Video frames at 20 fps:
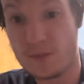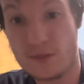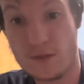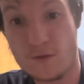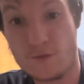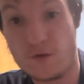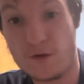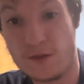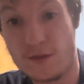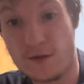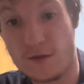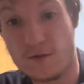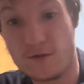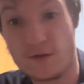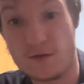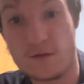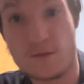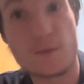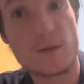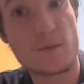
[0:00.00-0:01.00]
with this,
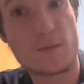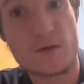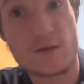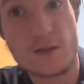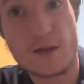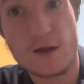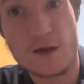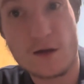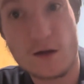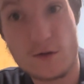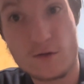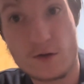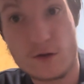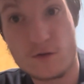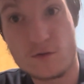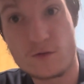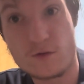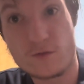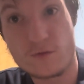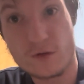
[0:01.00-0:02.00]
because people think, oh,
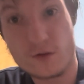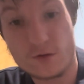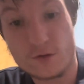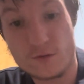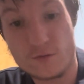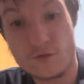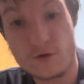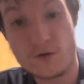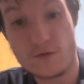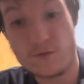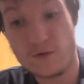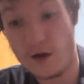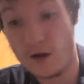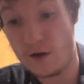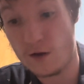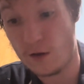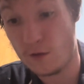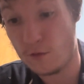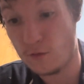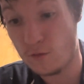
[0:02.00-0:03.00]
you're reviewing real
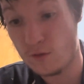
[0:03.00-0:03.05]
firearms.